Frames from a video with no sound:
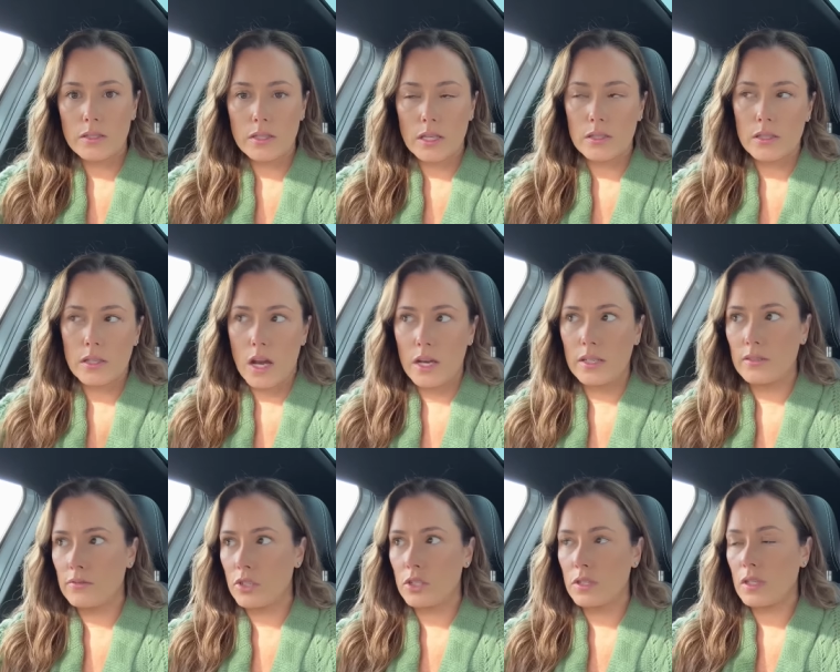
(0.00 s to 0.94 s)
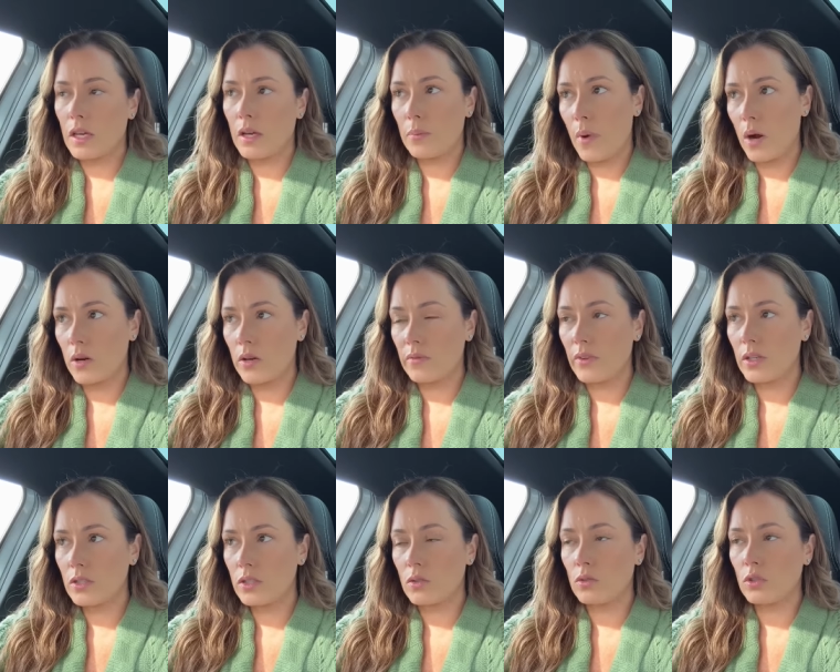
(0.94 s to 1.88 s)
That's kind of just like part of
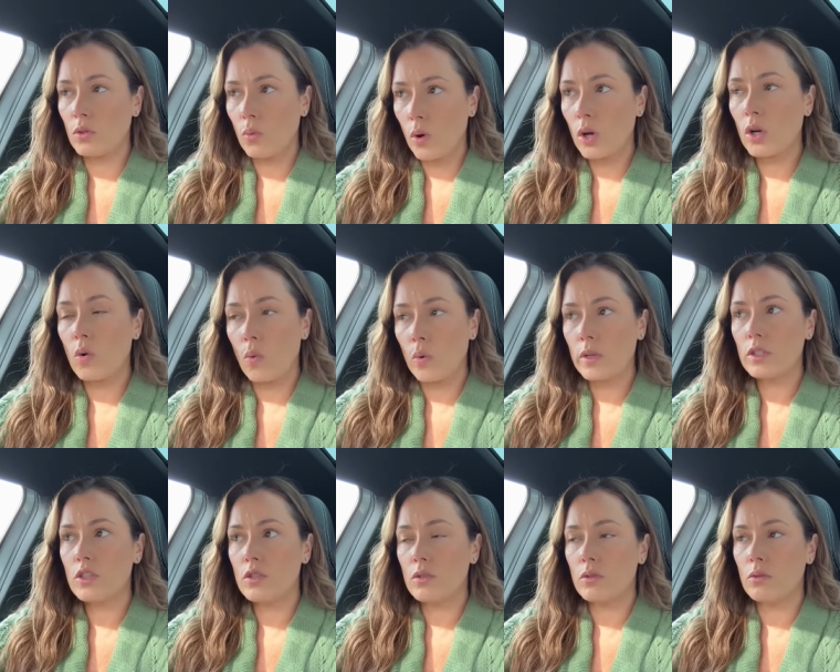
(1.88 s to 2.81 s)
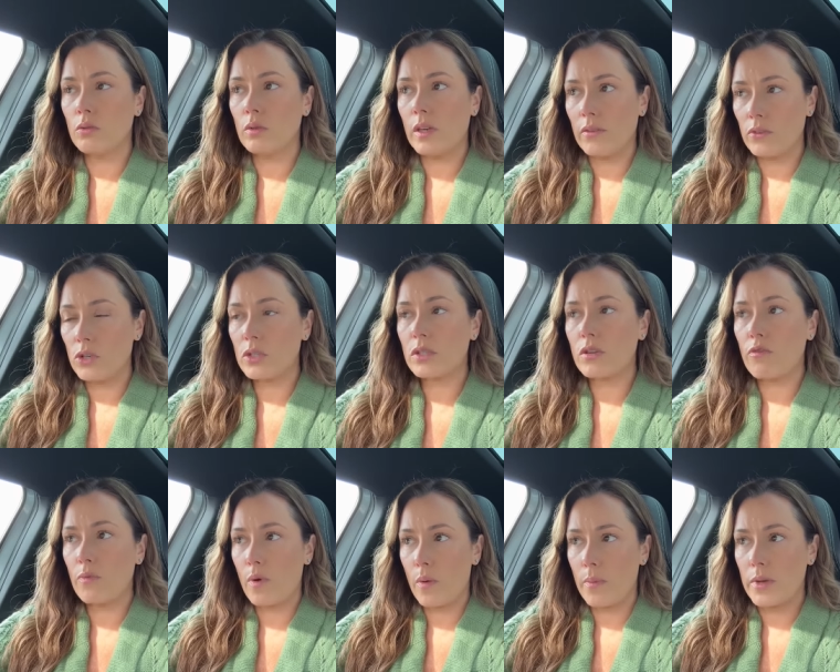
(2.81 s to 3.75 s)
it. So you are going to give yourself
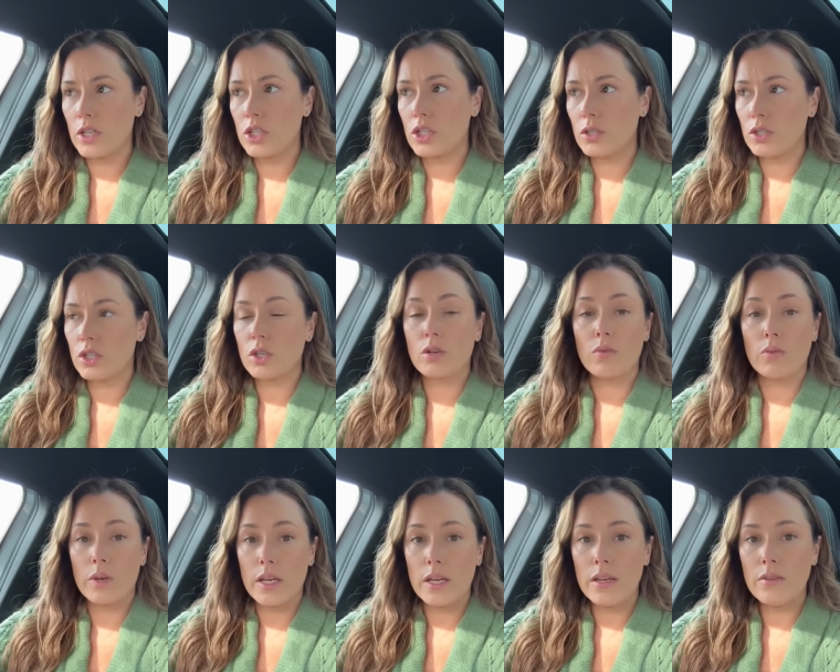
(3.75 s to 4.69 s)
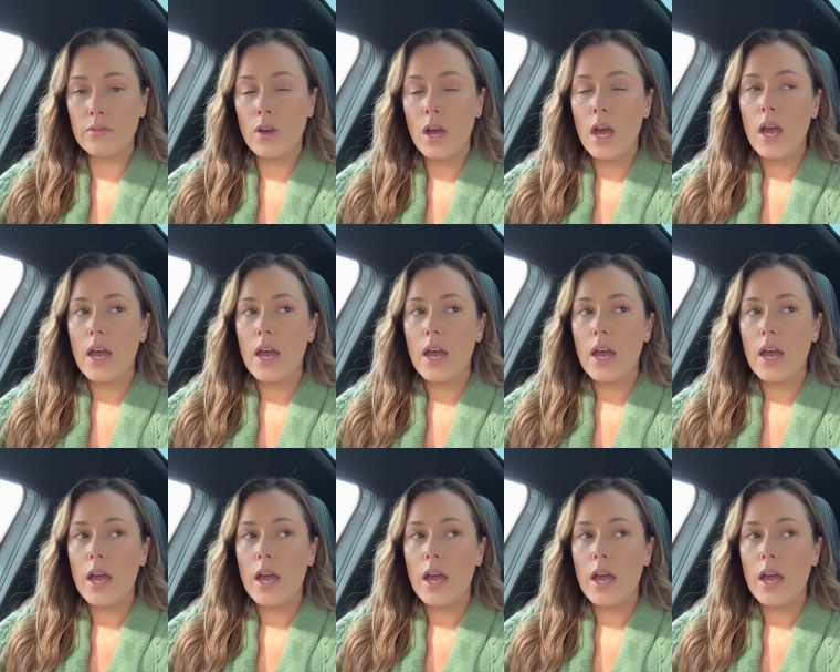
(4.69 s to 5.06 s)
permission to grieve.